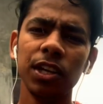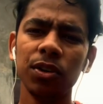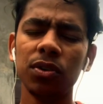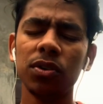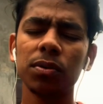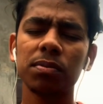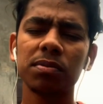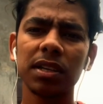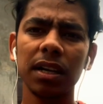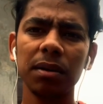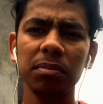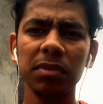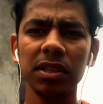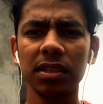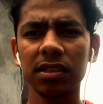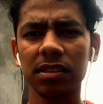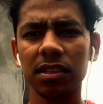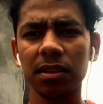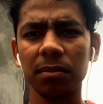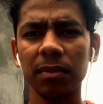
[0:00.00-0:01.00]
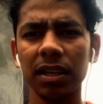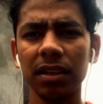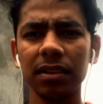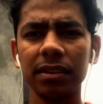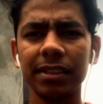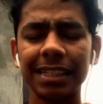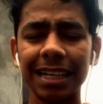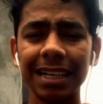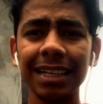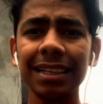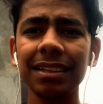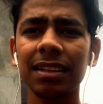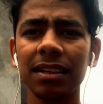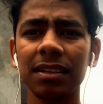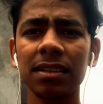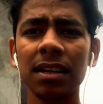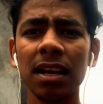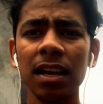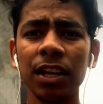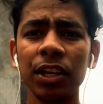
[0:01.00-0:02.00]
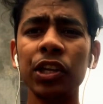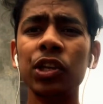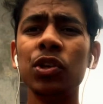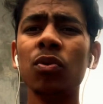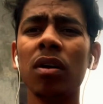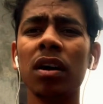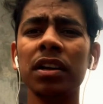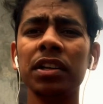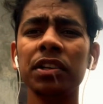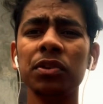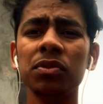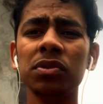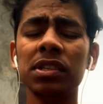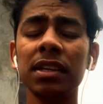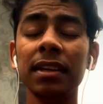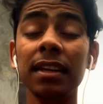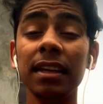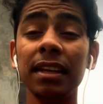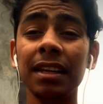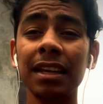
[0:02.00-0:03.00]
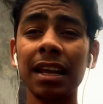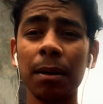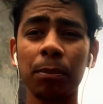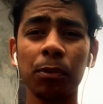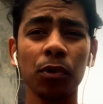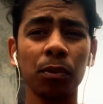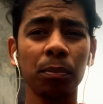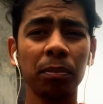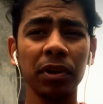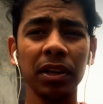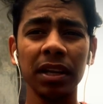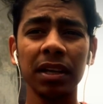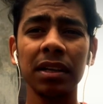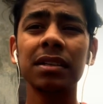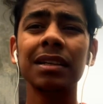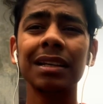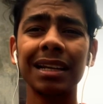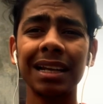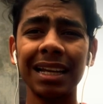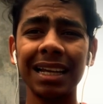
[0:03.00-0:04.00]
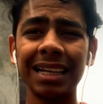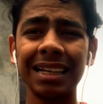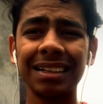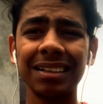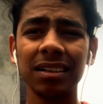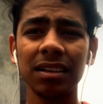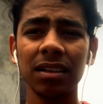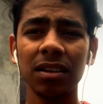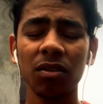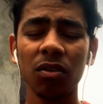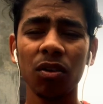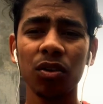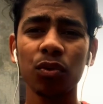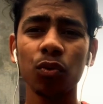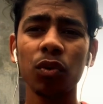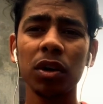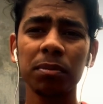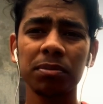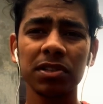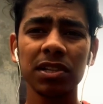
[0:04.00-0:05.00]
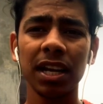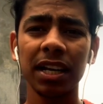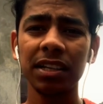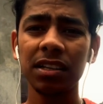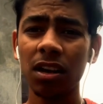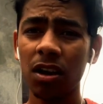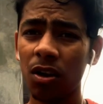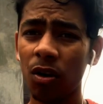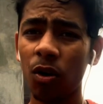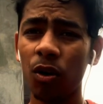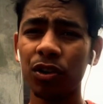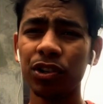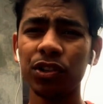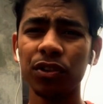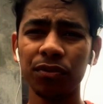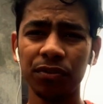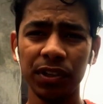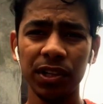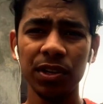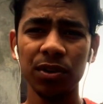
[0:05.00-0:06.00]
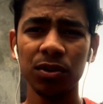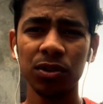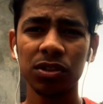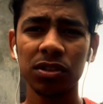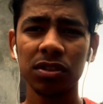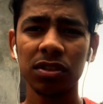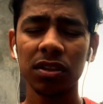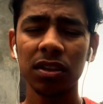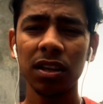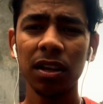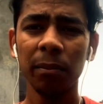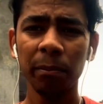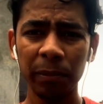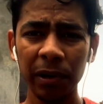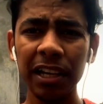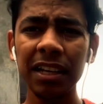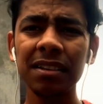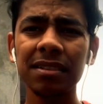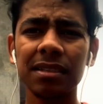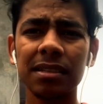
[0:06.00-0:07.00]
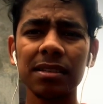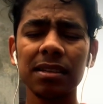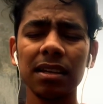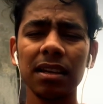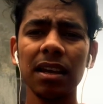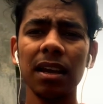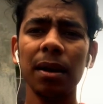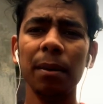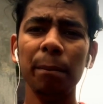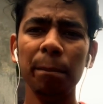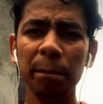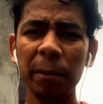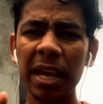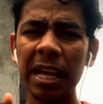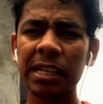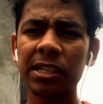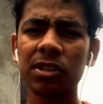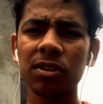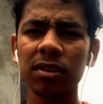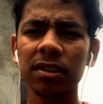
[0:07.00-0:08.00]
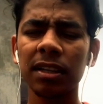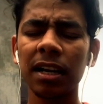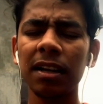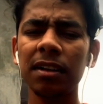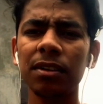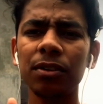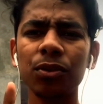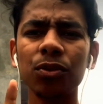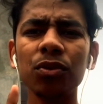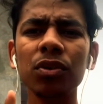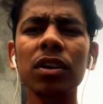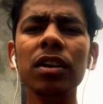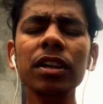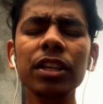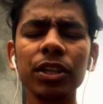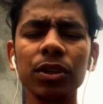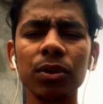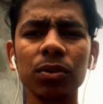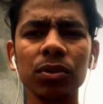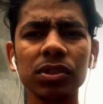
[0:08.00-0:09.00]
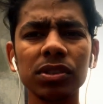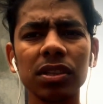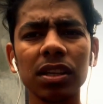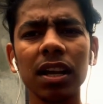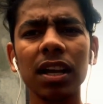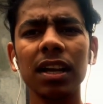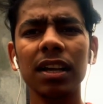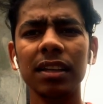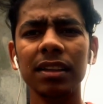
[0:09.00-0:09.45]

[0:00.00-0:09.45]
YouTube sent me this email telling that you are using inappropriate link or website on your videos. Please make sure that do not use